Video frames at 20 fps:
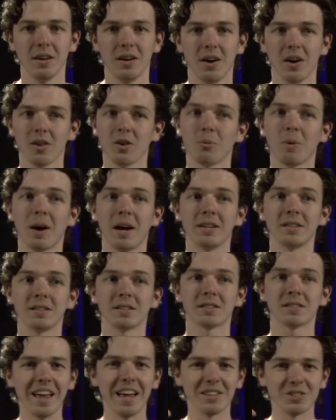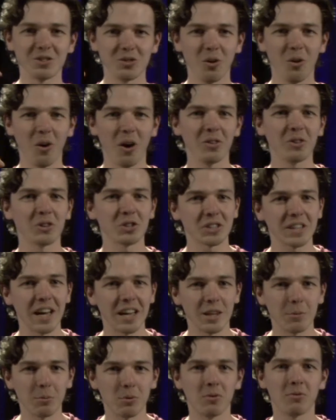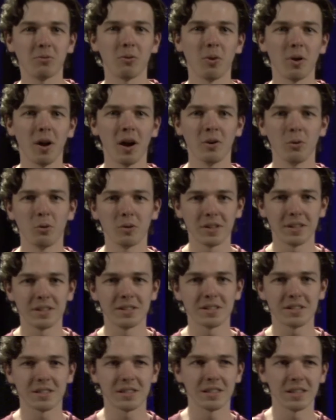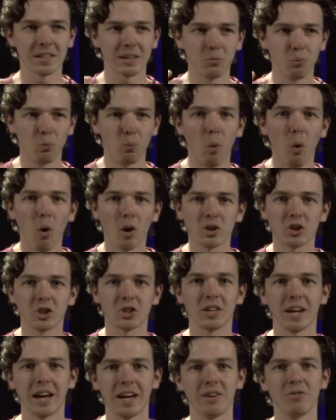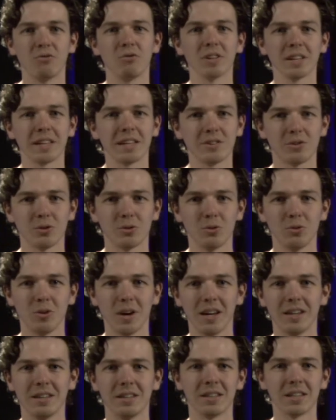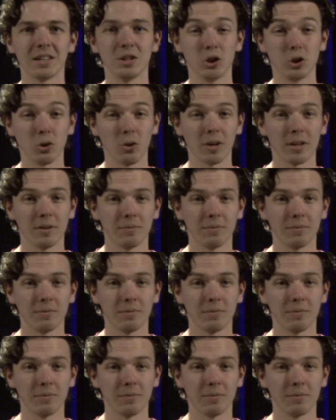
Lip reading: Otherwise, it's not understandable for an audience to watch and relate to and enjoy.